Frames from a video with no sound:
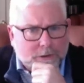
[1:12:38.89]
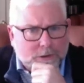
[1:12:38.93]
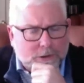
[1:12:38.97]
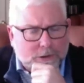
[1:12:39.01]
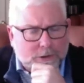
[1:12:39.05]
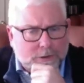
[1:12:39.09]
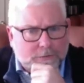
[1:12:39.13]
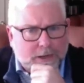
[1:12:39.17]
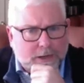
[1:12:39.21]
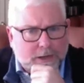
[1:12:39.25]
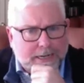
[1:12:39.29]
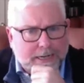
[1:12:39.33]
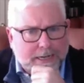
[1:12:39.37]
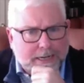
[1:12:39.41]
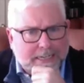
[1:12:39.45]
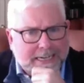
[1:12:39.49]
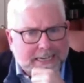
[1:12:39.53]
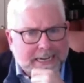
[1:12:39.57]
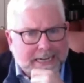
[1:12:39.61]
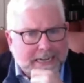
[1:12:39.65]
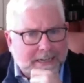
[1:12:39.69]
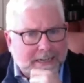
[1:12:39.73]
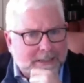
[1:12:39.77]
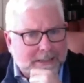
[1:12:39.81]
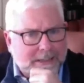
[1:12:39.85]
And so you've got to
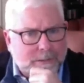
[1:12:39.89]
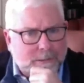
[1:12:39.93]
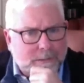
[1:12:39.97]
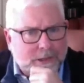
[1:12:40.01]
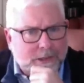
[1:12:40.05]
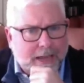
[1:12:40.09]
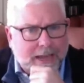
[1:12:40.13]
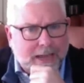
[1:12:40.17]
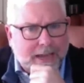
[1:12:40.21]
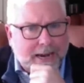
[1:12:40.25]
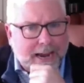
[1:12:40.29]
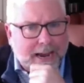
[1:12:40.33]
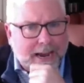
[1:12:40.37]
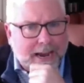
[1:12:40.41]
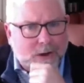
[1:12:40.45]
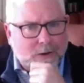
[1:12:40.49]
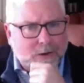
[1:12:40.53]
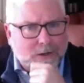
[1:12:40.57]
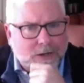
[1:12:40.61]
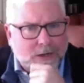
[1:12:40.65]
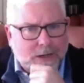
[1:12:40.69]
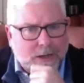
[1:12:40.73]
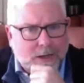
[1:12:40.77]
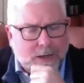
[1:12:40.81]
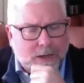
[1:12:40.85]
tease some of that out,
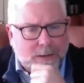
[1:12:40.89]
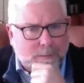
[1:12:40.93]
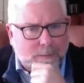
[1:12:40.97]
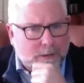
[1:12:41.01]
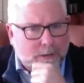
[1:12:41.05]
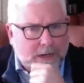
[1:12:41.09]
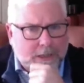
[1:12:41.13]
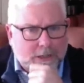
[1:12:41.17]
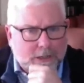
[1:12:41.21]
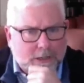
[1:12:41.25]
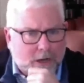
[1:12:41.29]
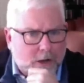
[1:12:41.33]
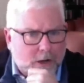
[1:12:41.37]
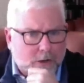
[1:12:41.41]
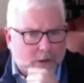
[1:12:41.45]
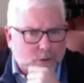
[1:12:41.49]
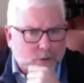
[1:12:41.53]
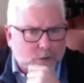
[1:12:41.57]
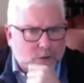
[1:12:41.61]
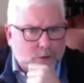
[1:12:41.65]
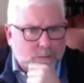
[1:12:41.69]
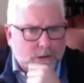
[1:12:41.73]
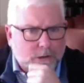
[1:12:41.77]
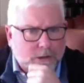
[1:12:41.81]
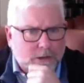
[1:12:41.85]
but it's all
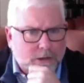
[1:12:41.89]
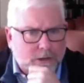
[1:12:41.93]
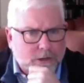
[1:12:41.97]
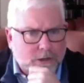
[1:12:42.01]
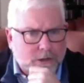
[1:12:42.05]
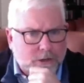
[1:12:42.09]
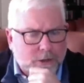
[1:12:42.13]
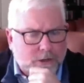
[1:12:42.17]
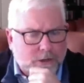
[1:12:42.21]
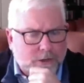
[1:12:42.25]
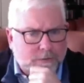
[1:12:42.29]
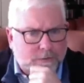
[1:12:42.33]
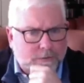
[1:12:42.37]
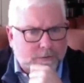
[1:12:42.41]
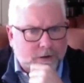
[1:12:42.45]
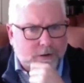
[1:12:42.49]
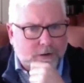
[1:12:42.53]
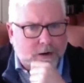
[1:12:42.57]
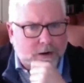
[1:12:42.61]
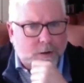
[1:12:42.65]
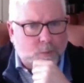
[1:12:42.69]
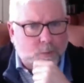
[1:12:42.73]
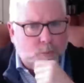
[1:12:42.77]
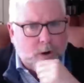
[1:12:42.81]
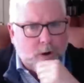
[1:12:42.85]
doable. And so you can figure
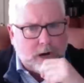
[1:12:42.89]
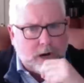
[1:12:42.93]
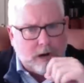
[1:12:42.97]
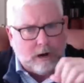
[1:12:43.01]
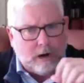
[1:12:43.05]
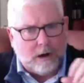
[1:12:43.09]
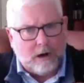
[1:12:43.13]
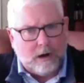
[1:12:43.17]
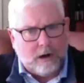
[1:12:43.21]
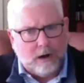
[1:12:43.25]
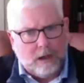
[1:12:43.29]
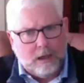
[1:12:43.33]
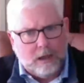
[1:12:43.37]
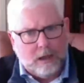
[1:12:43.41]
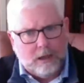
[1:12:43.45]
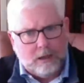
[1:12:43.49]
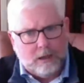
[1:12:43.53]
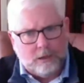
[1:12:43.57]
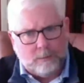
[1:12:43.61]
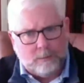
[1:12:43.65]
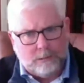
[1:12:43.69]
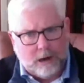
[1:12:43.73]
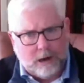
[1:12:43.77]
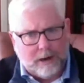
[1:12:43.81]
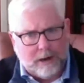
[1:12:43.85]
out where
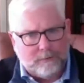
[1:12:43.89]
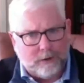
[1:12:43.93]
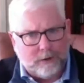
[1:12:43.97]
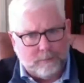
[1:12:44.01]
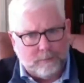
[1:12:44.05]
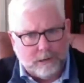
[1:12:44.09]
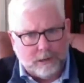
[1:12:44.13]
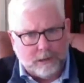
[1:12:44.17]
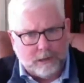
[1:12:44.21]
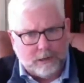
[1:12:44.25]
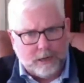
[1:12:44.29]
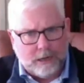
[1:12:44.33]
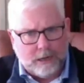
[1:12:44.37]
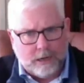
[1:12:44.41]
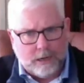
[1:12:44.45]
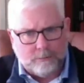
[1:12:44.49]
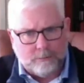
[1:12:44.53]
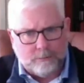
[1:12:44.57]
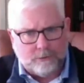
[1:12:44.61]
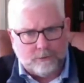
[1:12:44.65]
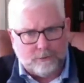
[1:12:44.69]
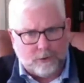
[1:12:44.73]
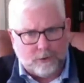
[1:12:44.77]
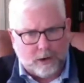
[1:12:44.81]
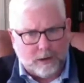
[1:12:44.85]
profitability
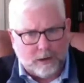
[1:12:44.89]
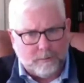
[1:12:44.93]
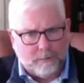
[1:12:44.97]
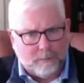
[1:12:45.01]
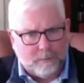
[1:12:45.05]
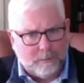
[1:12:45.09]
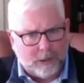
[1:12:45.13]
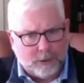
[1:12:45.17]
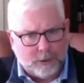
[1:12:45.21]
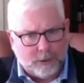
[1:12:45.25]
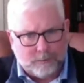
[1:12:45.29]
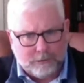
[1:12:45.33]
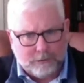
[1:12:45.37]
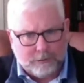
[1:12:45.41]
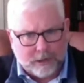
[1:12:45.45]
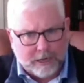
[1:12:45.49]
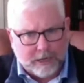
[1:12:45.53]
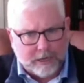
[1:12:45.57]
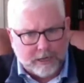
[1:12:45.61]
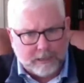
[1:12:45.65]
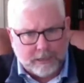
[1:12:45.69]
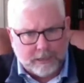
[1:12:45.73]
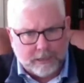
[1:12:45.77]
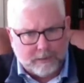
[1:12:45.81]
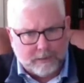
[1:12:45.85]
comes from. I mean, it's pretty
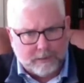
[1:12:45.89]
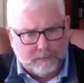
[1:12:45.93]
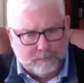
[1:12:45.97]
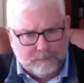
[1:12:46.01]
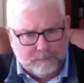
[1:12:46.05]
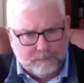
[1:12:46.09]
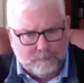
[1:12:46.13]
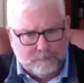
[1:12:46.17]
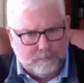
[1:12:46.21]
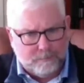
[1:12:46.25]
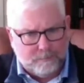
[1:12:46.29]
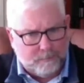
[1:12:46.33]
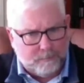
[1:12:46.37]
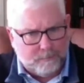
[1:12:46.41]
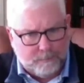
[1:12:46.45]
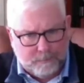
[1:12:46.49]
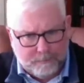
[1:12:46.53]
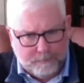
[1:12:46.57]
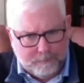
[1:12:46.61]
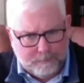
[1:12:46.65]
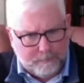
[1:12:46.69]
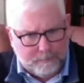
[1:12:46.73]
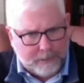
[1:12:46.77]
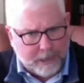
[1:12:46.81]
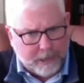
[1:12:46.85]
easy to
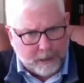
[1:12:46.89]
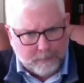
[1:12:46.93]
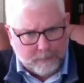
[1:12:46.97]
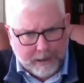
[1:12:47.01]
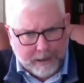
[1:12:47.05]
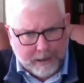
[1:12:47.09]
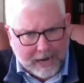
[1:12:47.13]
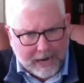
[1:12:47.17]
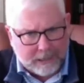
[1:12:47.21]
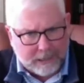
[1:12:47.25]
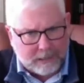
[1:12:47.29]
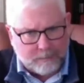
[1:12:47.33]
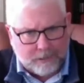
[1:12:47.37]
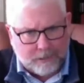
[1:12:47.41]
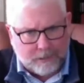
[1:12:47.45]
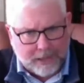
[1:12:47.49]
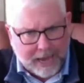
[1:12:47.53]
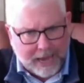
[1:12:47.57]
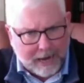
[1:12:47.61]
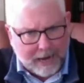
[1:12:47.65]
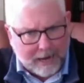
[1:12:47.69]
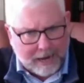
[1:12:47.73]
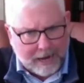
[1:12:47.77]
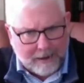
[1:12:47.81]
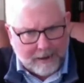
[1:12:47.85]
peel back some of
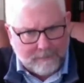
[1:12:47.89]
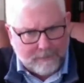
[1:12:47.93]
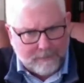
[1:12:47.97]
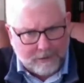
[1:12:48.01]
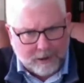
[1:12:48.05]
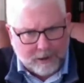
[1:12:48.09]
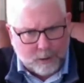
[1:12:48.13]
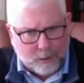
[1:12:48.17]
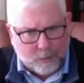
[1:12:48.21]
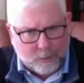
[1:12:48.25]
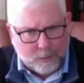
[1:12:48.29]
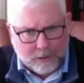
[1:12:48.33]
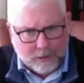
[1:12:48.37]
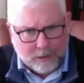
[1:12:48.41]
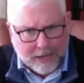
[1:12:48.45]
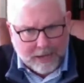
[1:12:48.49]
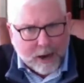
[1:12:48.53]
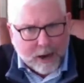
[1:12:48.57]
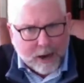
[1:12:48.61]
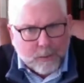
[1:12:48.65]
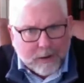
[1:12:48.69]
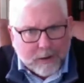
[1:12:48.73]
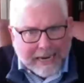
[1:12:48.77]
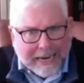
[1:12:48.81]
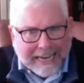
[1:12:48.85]
that and now figure out where the
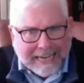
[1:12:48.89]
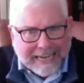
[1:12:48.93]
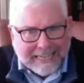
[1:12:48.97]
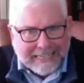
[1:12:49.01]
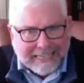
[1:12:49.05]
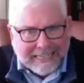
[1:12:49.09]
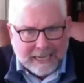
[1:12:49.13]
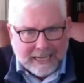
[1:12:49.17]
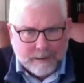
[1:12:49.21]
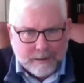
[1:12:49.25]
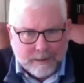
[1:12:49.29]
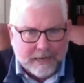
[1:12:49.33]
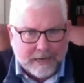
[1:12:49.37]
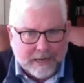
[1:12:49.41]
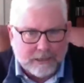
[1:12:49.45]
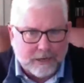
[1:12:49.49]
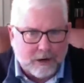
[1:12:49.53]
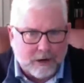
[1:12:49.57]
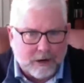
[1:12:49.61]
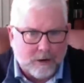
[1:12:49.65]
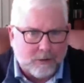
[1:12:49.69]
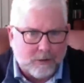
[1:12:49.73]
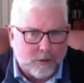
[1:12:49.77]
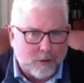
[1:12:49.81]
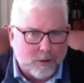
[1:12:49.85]
equity is in the
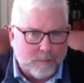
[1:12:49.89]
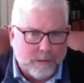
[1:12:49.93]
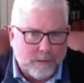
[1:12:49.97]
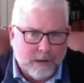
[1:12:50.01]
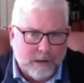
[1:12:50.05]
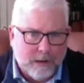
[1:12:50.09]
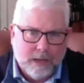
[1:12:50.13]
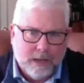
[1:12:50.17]
MSR group.